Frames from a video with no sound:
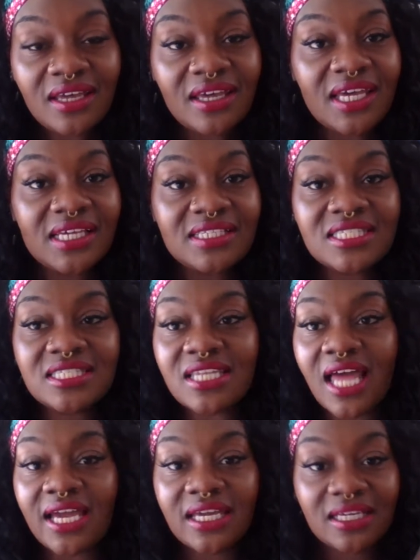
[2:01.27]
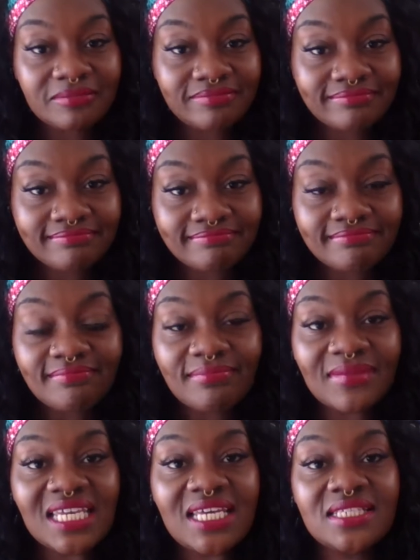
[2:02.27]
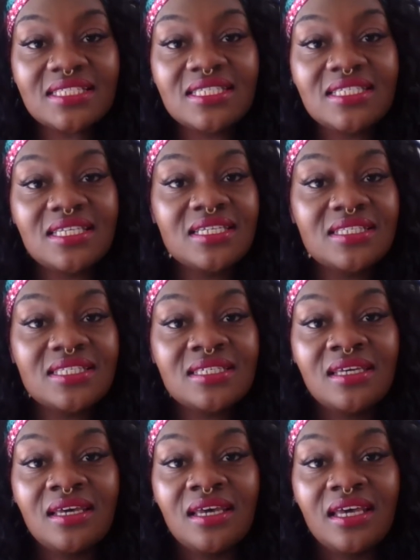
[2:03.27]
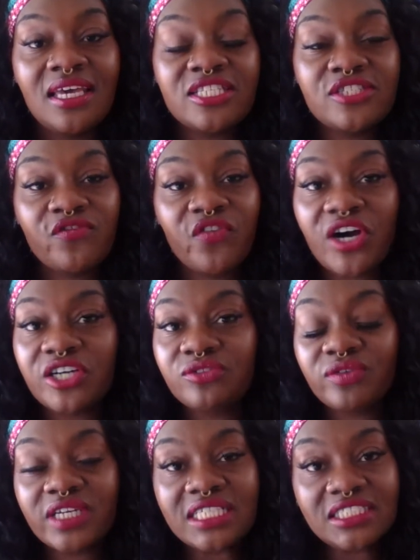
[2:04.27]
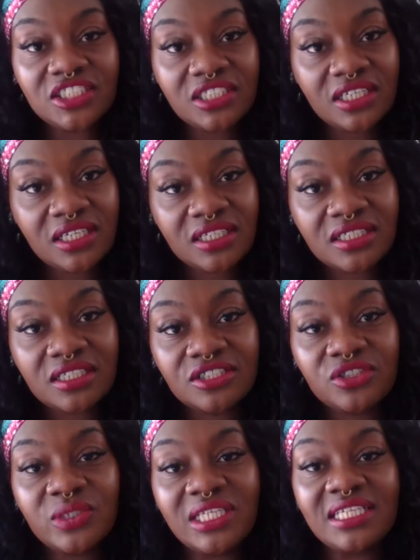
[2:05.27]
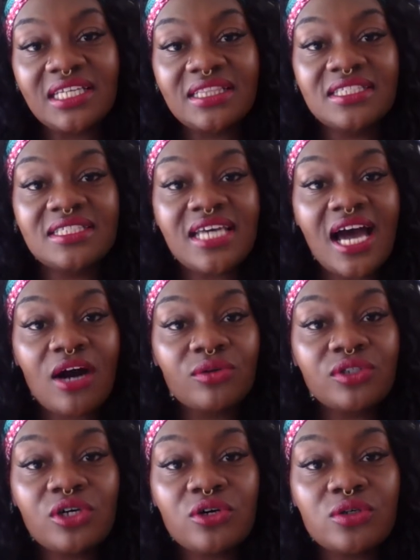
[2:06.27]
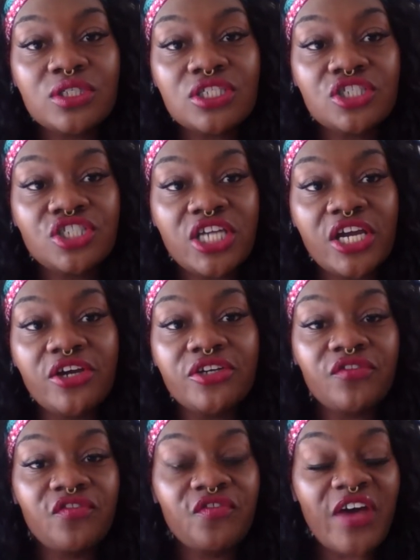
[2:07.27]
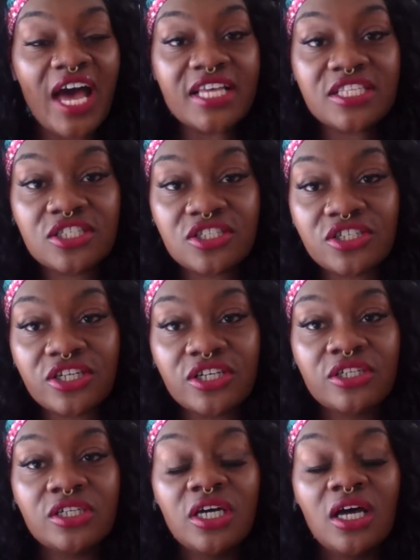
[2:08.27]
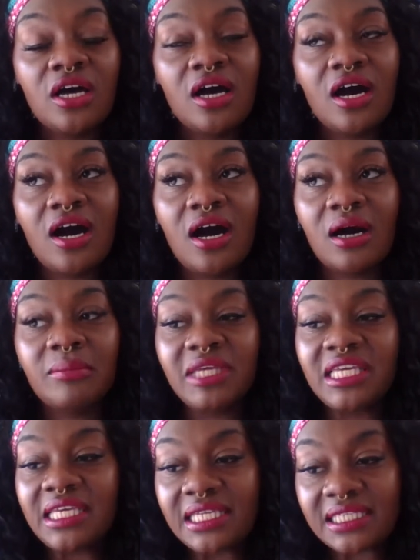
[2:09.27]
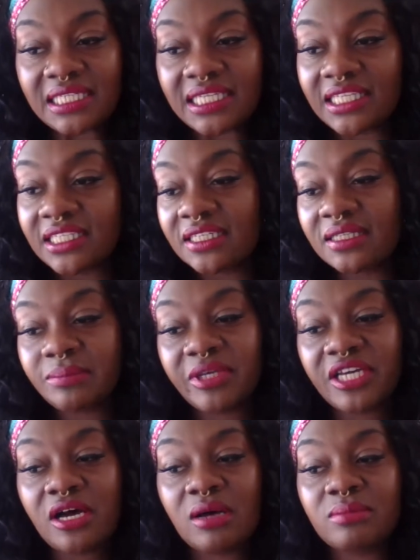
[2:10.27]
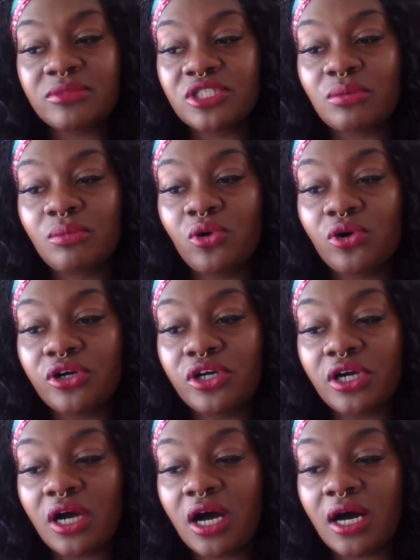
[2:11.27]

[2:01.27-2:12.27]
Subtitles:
it's like instant, it's far reaching. You can get the downloads shared faster. Healing becomes more,